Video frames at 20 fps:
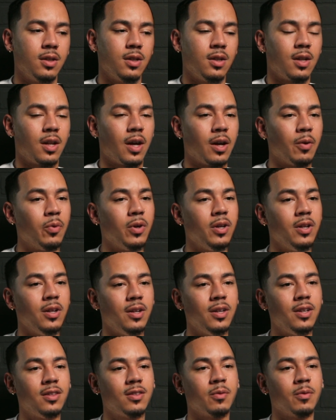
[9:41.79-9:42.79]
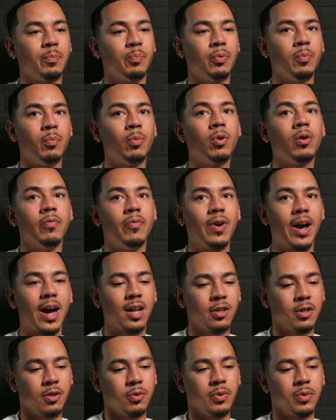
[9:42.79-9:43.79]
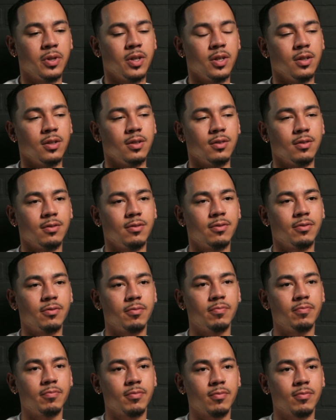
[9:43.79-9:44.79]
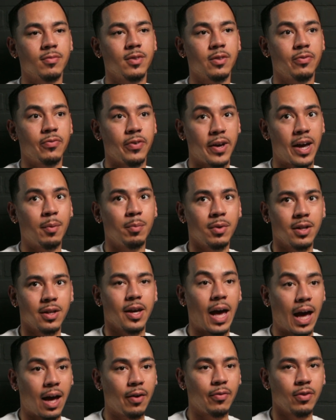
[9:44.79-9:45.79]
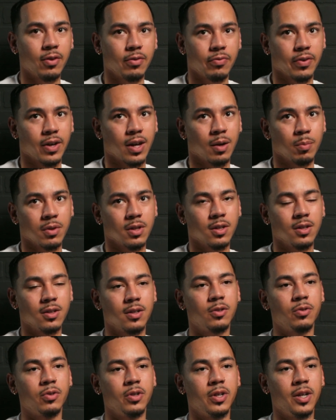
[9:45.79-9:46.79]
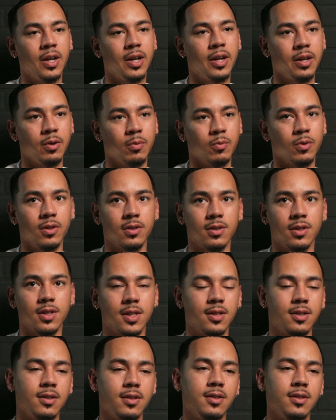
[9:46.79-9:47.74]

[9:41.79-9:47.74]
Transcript: like we need to put more value in a family, having a family, creating one. Like